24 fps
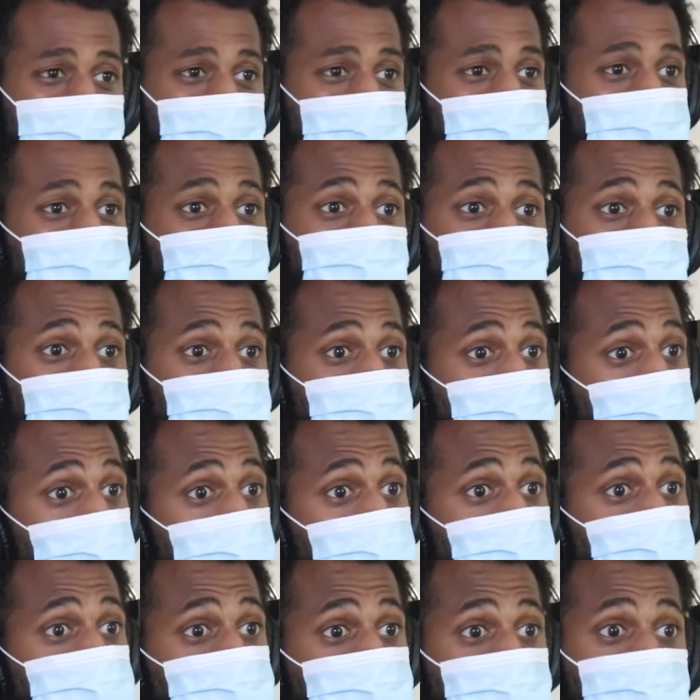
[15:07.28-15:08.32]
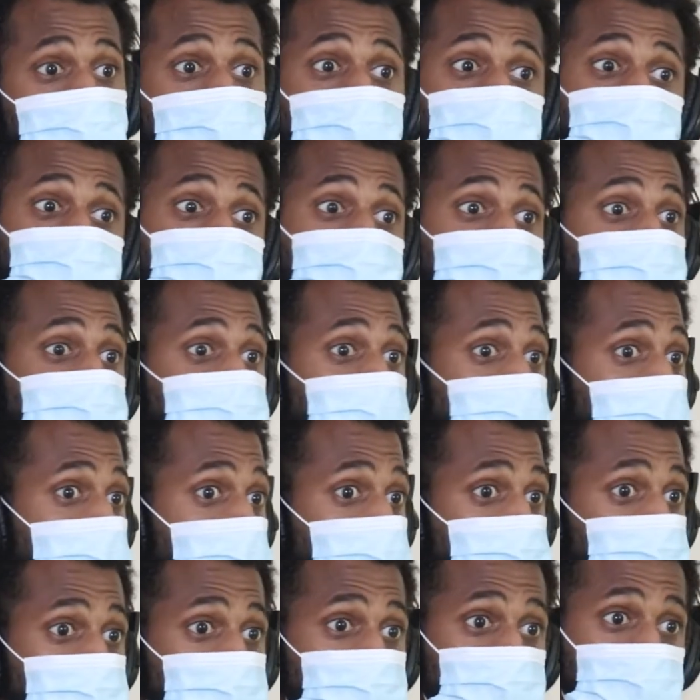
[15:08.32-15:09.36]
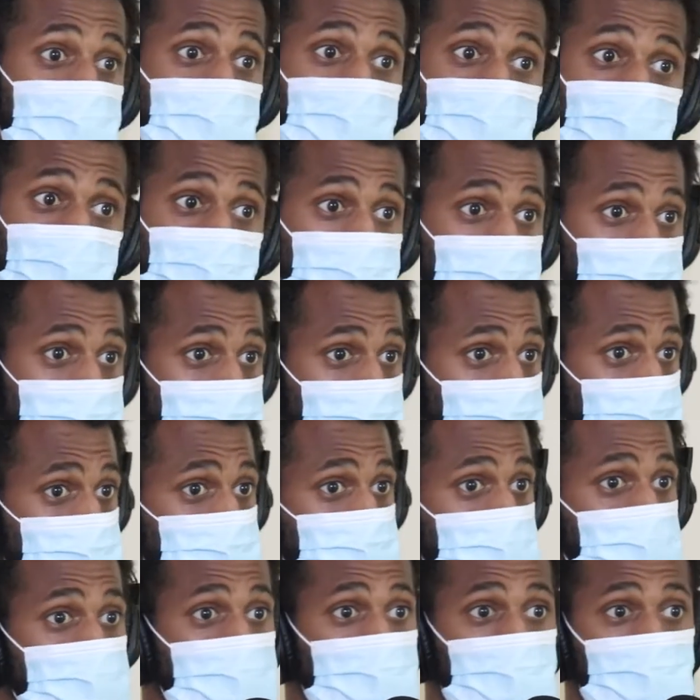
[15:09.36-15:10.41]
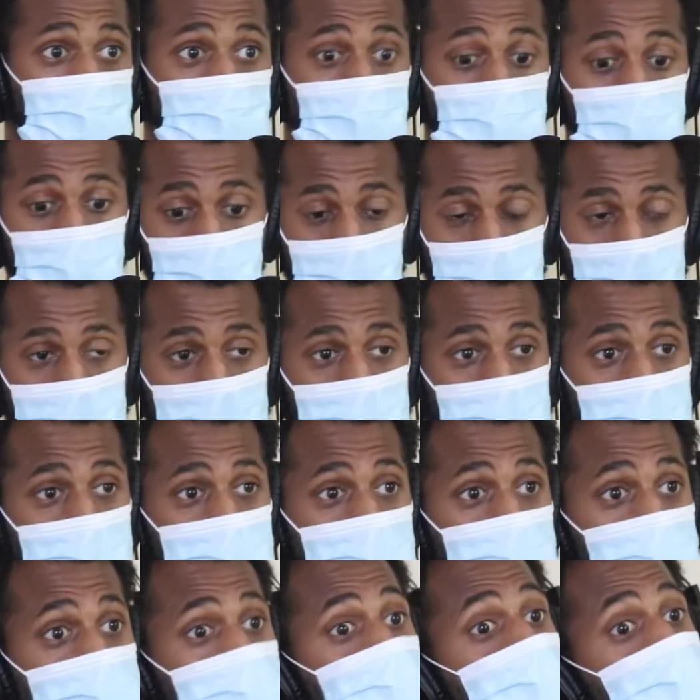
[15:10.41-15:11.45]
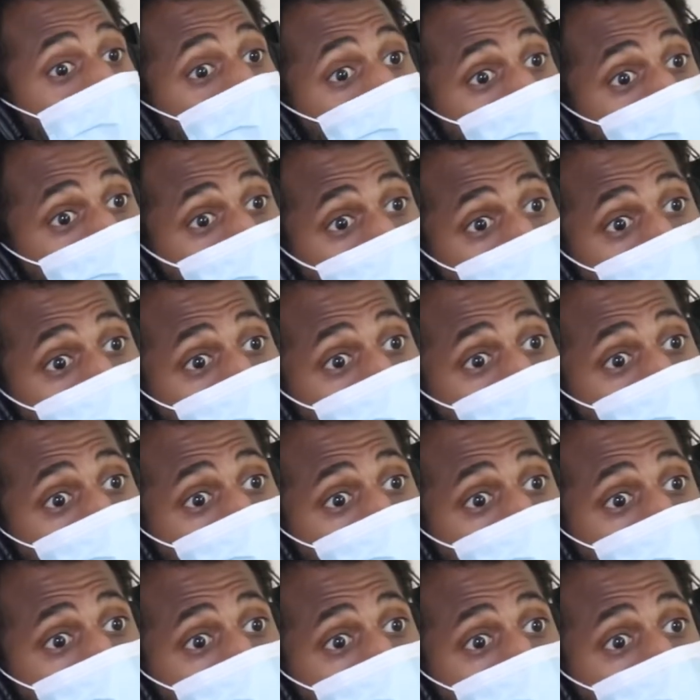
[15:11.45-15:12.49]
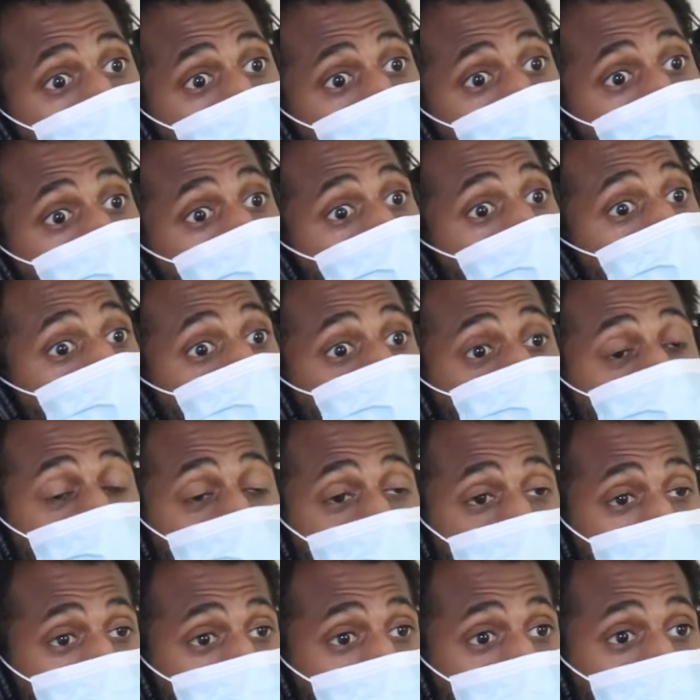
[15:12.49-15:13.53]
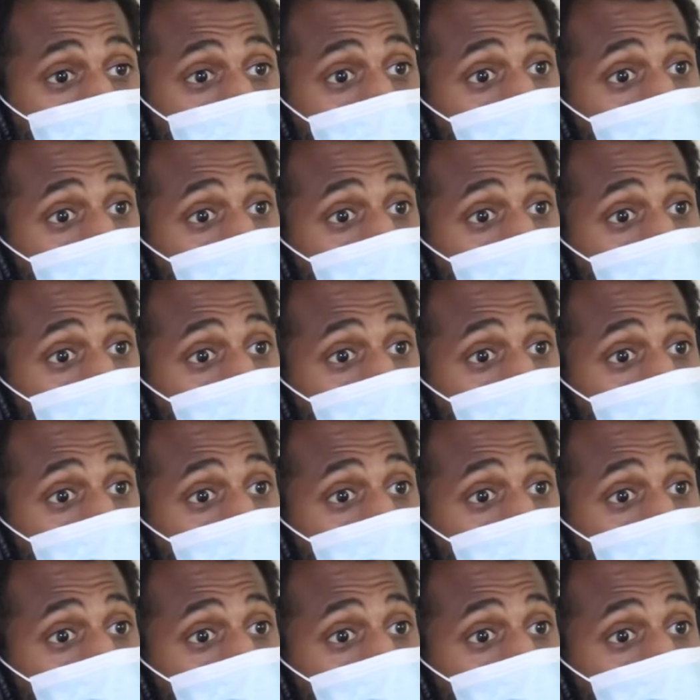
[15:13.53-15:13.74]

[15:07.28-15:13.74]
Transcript: you're doing it wrong. So it has to be the same with the influencers. Like, yo, bro, if you are talking about